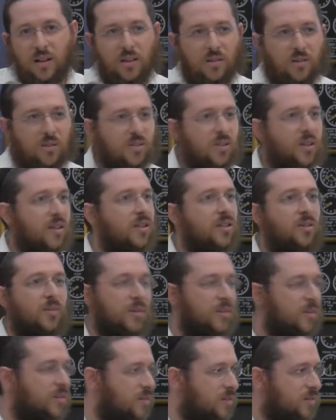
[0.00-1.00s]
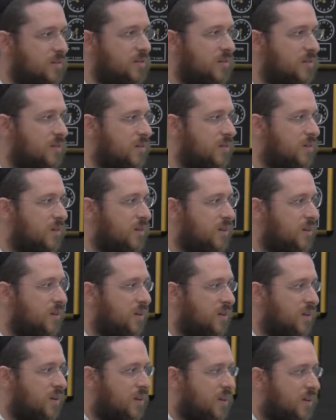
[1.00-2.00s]
just not into it.
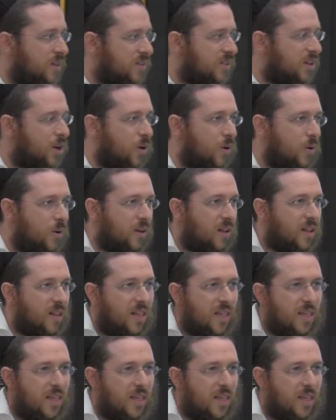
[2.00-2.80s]
So